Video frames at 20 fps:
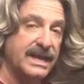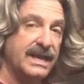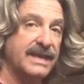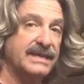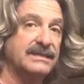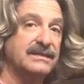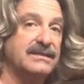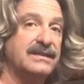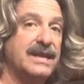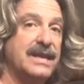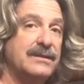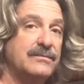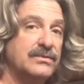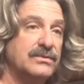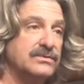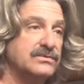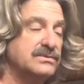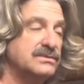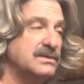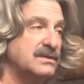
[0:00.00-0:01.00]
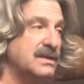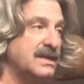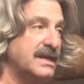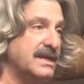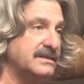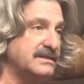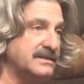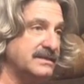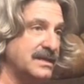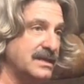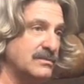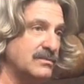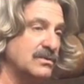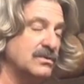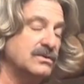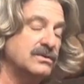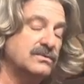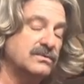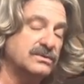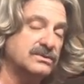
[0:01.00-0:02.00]
and the neighbors in the
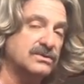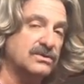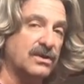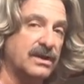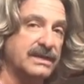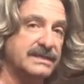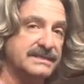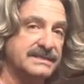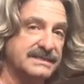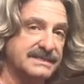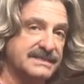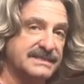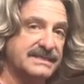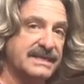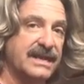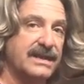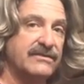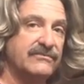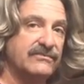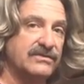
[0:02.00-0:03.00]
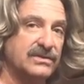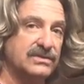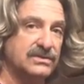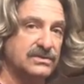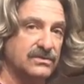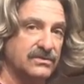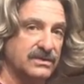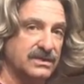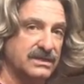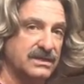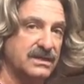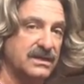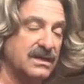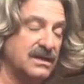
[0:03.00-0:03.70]
neighborhood was trying to save the tree.